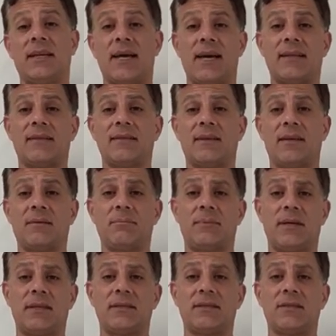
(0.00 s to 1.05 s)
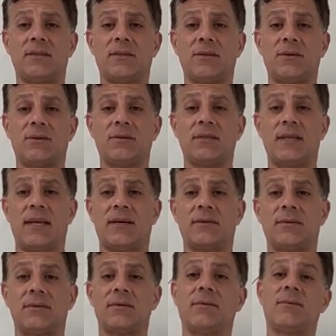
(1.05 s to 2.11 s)
hot dog buns goes
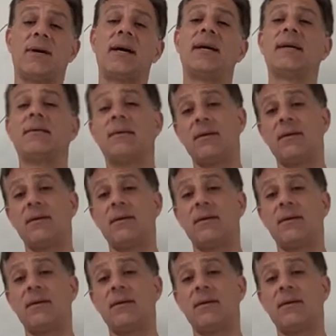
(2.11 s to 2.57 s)
down. Why?